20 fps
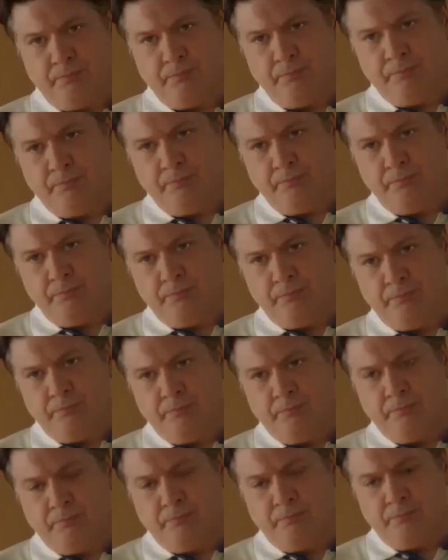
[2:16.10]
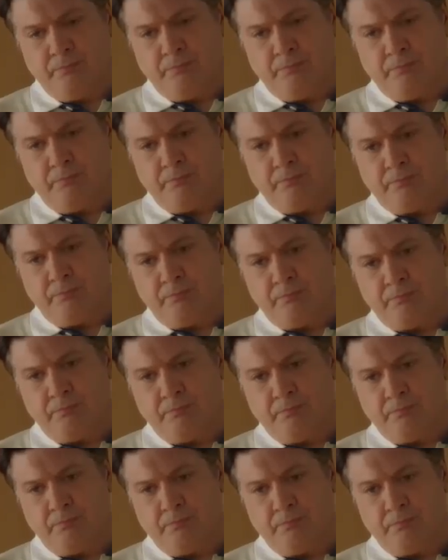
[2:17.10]

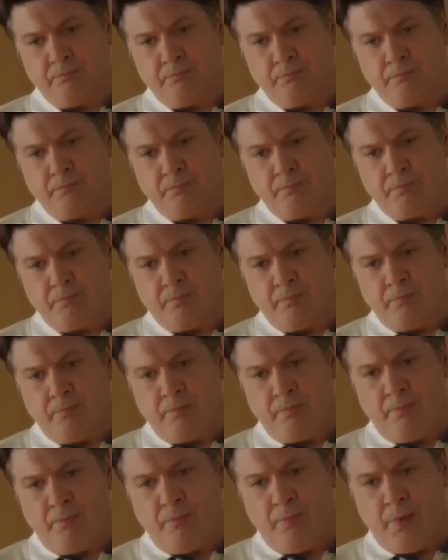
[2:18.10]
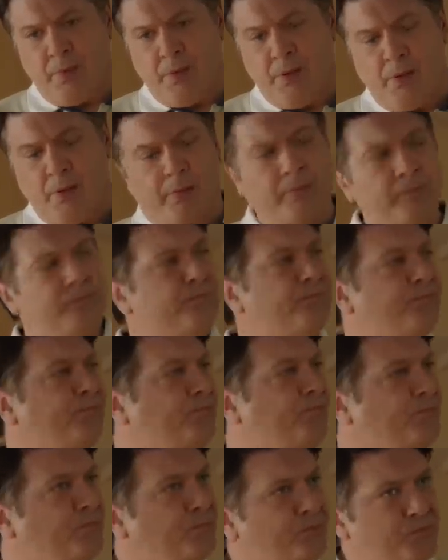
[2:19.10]

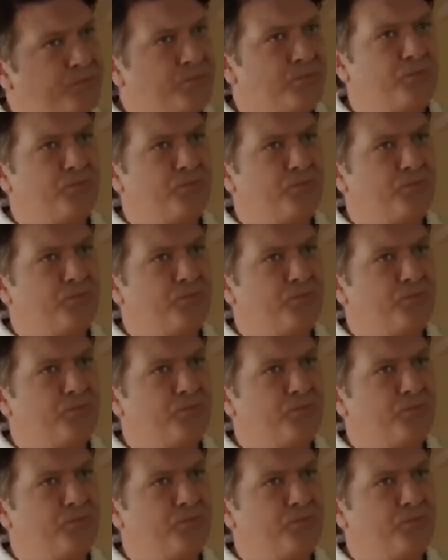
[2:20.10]
No one is speaking in this clip.